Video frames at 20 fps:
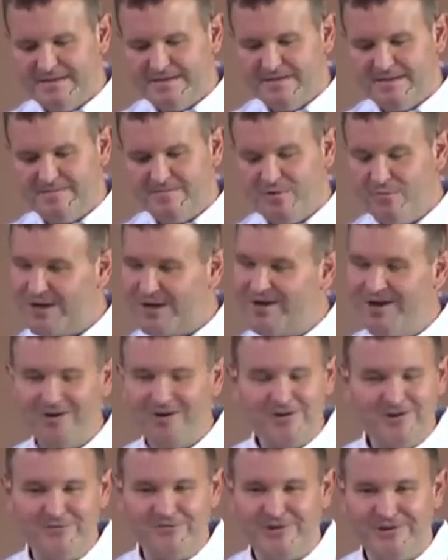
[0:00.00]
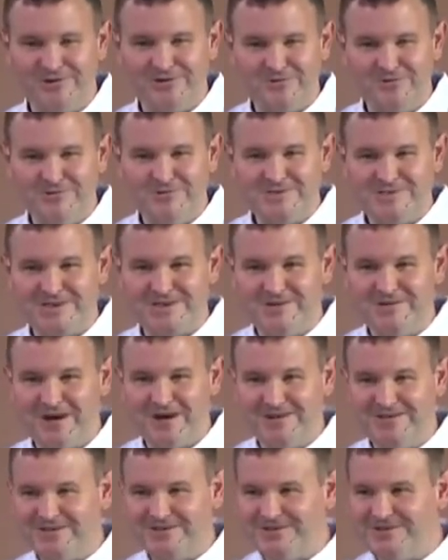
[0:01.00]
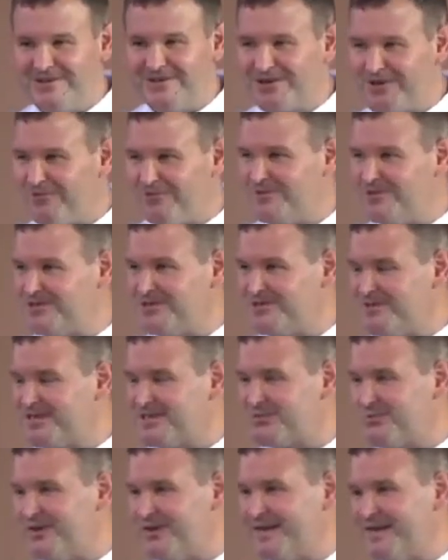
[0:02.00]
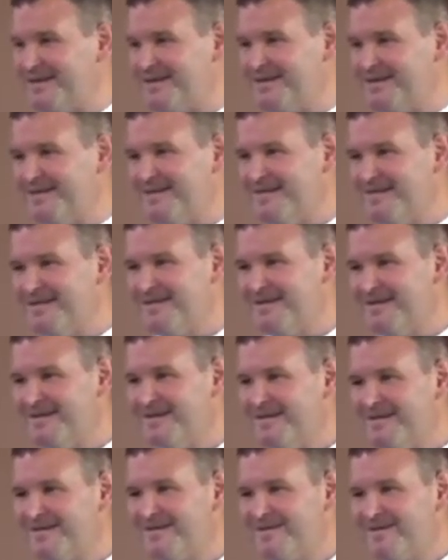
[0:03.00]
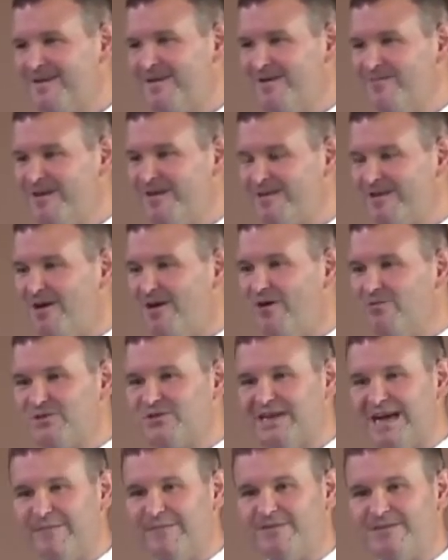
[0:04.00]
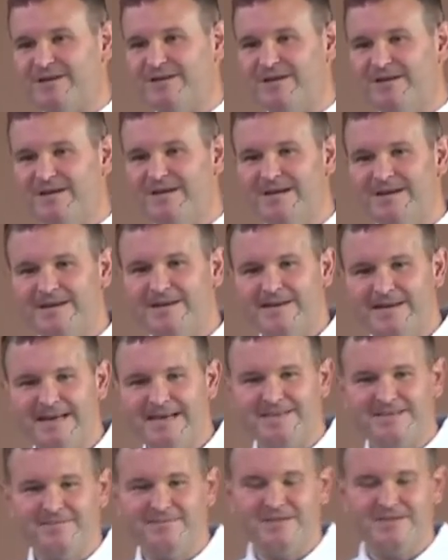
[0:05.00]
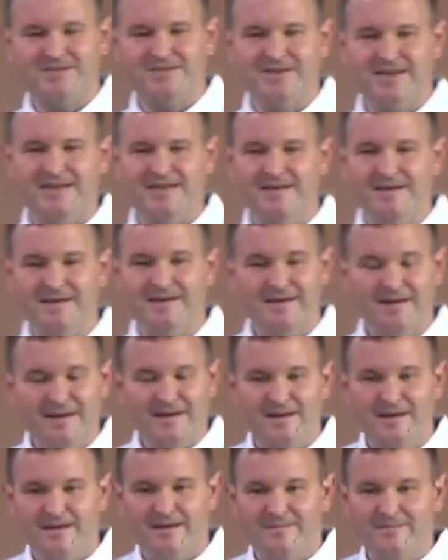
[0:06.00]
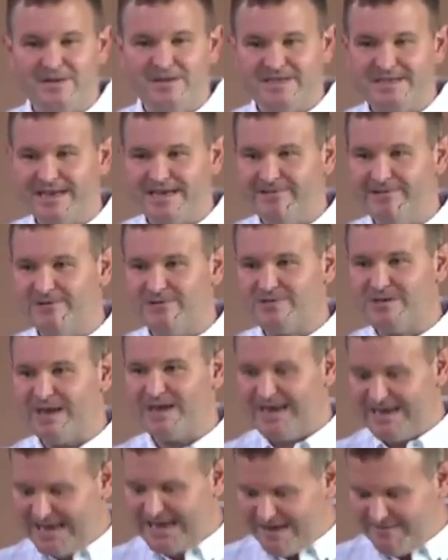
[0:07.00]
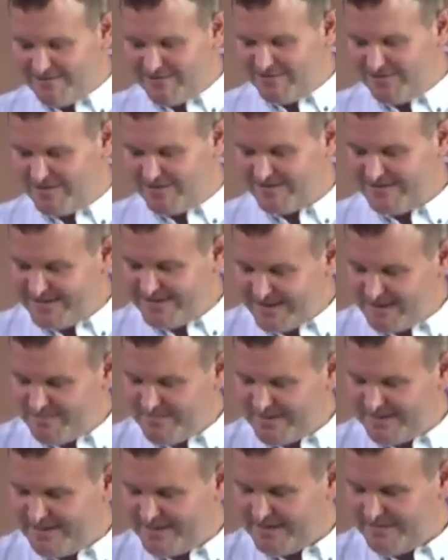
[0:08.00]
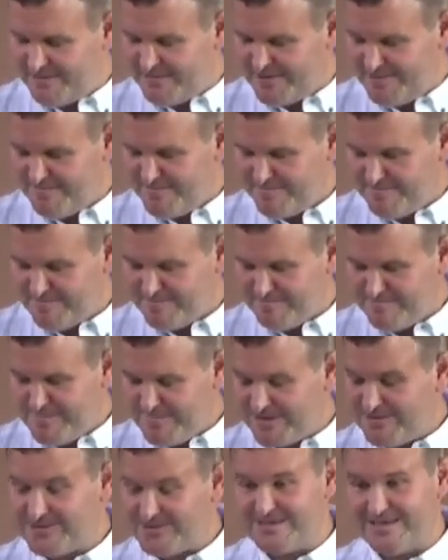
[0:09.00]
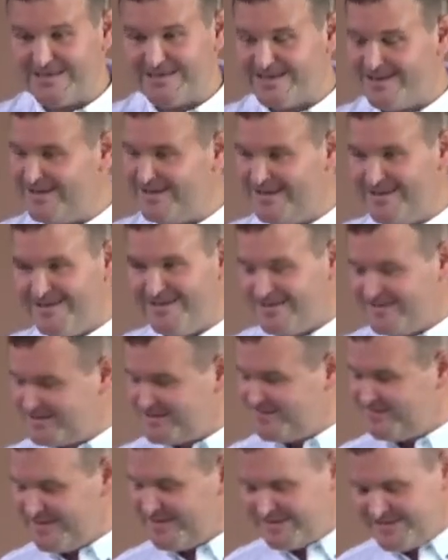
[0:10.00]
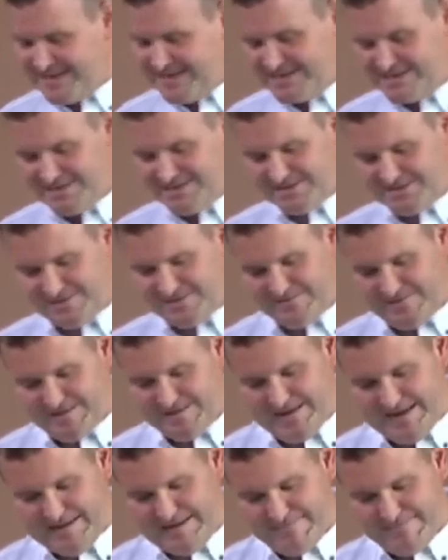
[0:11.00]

But we can't cover it all. So, I do encourage you this week go and read the whole chapter, get some study materials and have a look and dig a bit deeper because there's some fantastic stuff in there.